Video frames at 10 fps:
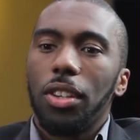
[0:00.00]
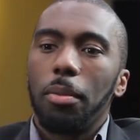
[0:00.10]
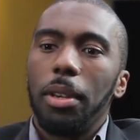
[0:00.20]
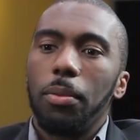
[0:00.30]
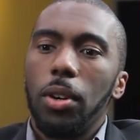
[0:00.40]

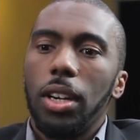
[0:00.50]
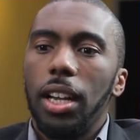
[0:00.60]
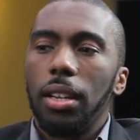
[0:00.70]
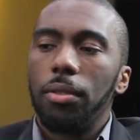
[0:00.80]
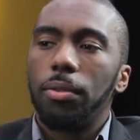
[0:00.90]
So I mean, what
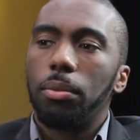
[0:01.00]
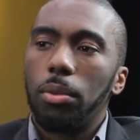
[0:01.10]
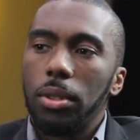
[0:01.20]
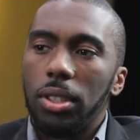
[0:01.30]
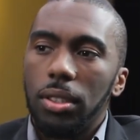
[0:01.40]

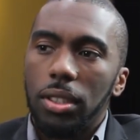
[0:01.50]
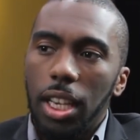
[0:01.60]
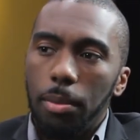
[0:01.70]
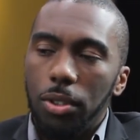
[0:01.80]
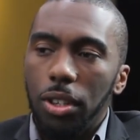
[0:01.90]

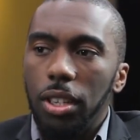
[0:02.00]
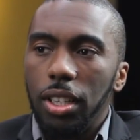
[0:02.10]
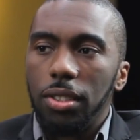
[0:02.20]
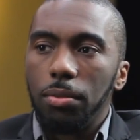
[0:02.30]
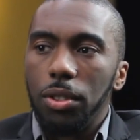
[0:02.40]
type of
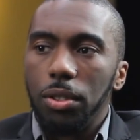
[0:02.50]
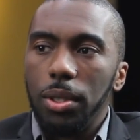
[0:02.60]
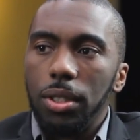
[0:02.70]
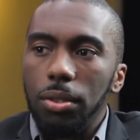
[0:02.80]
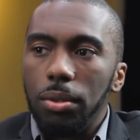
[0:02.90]
journalism was
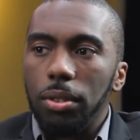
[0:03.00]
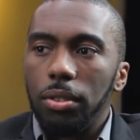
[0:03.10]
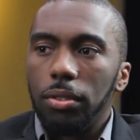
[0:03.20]
you into?